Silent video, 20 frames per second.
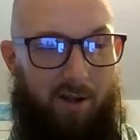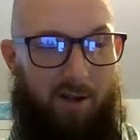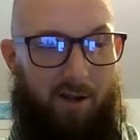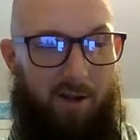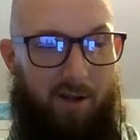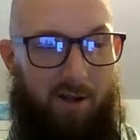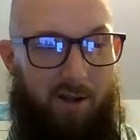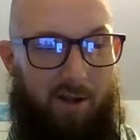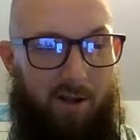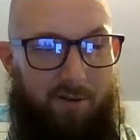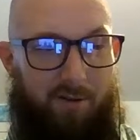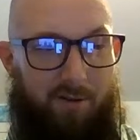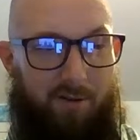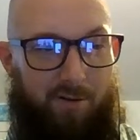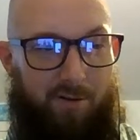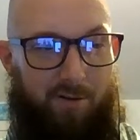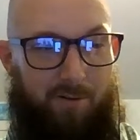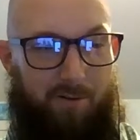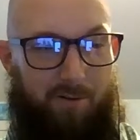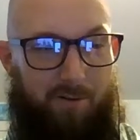
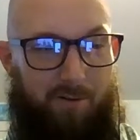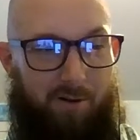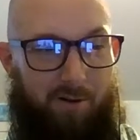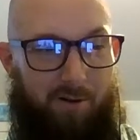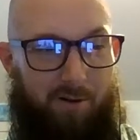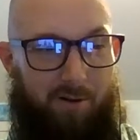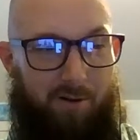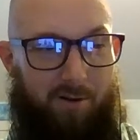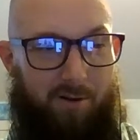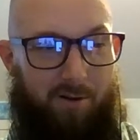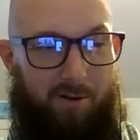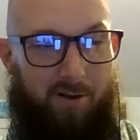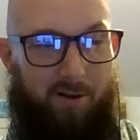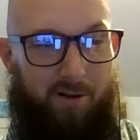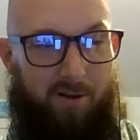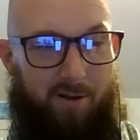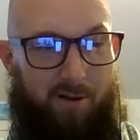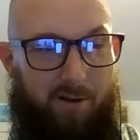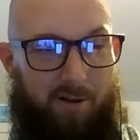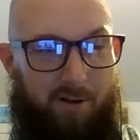So
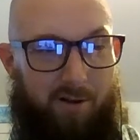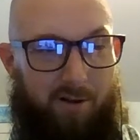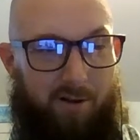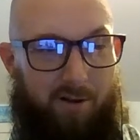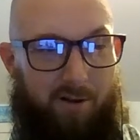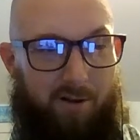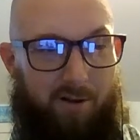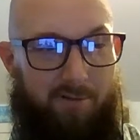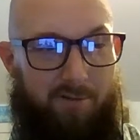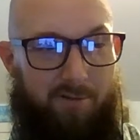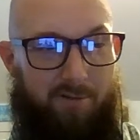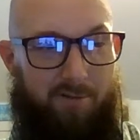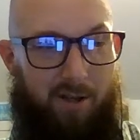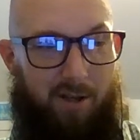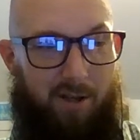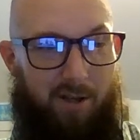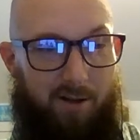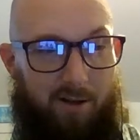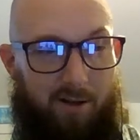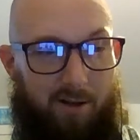Uh, he
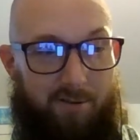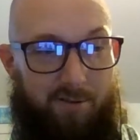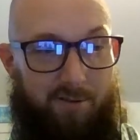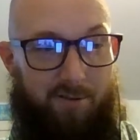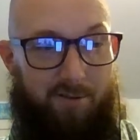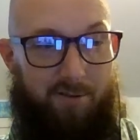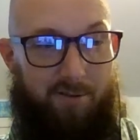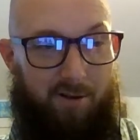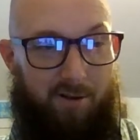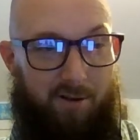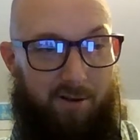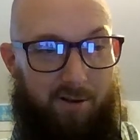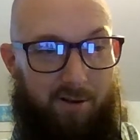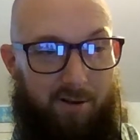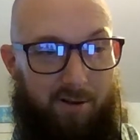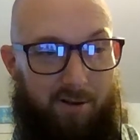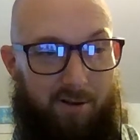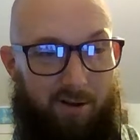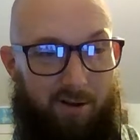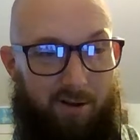does not trust the
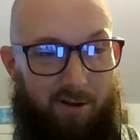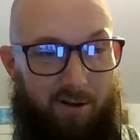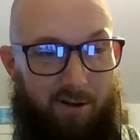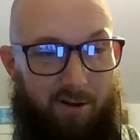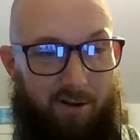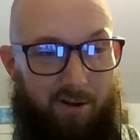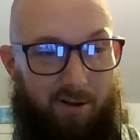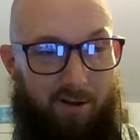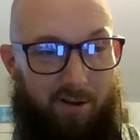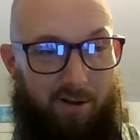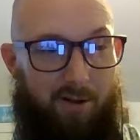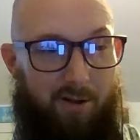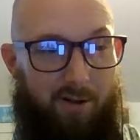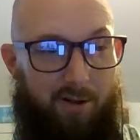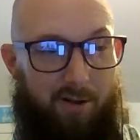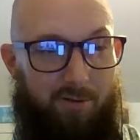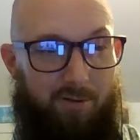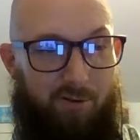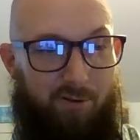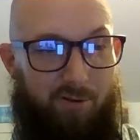FBI or
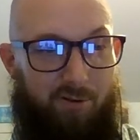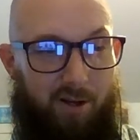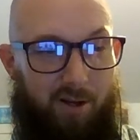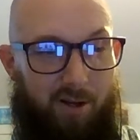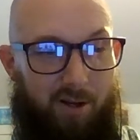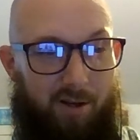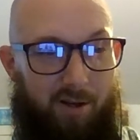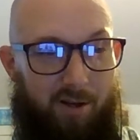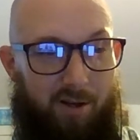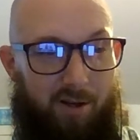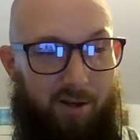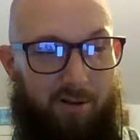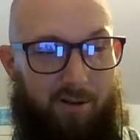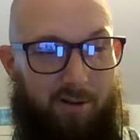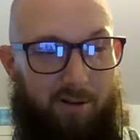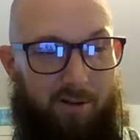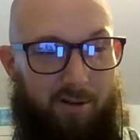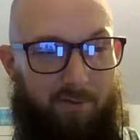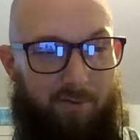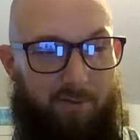DOJ.
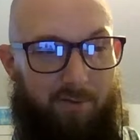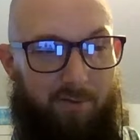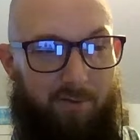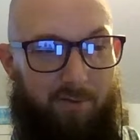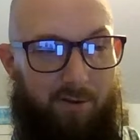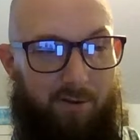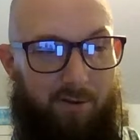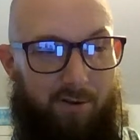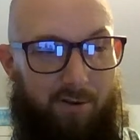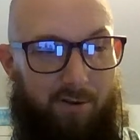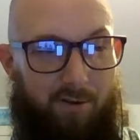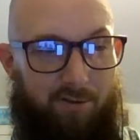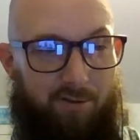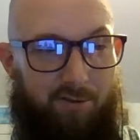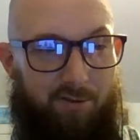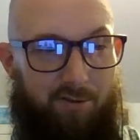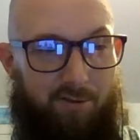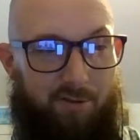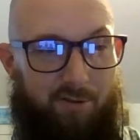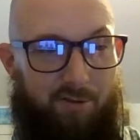After the
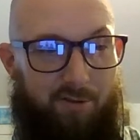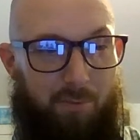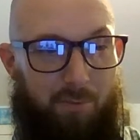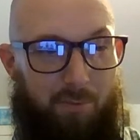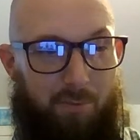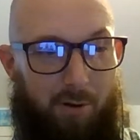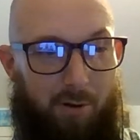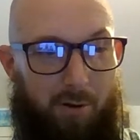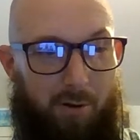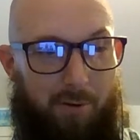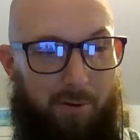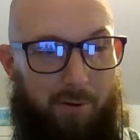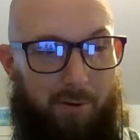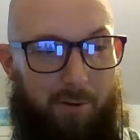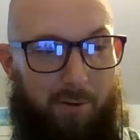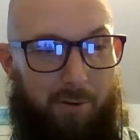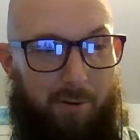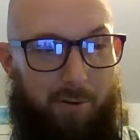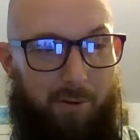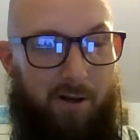Justice Department
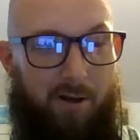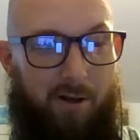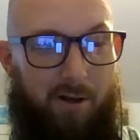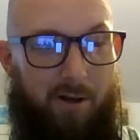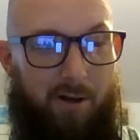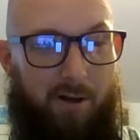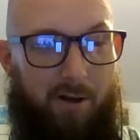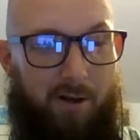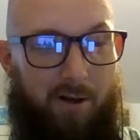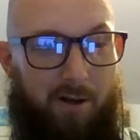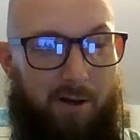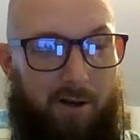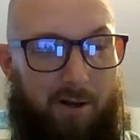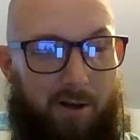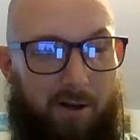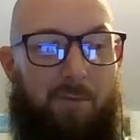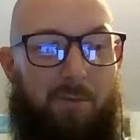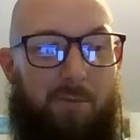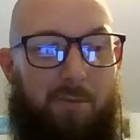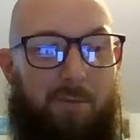announced in
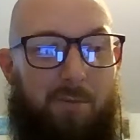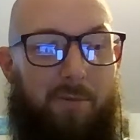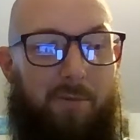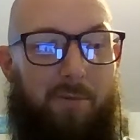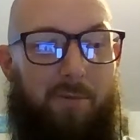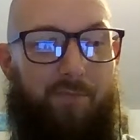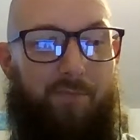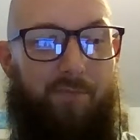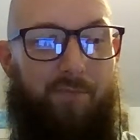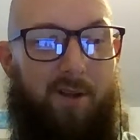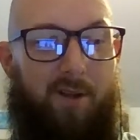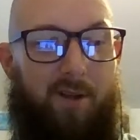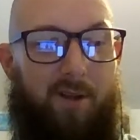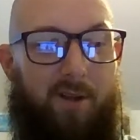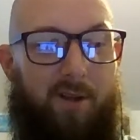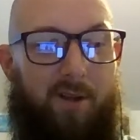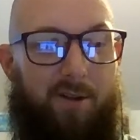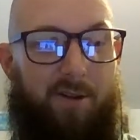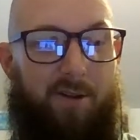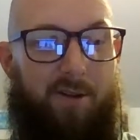September that
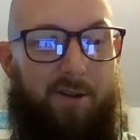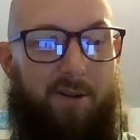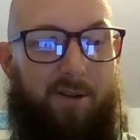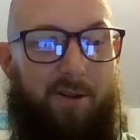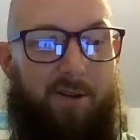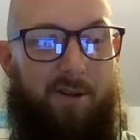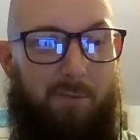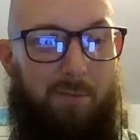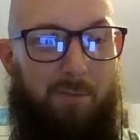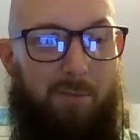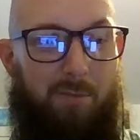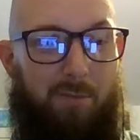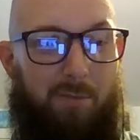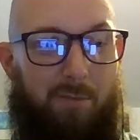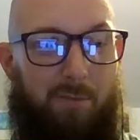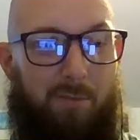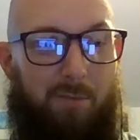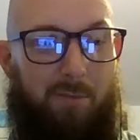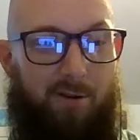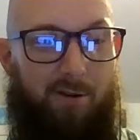the Kremlin
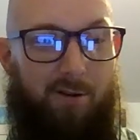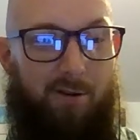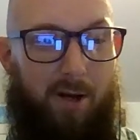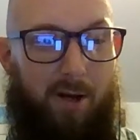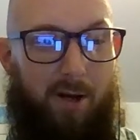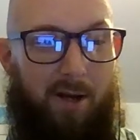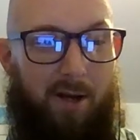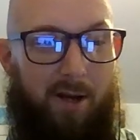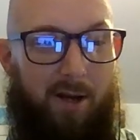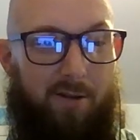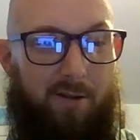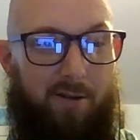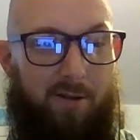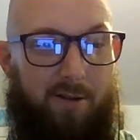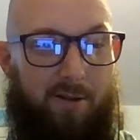had backed a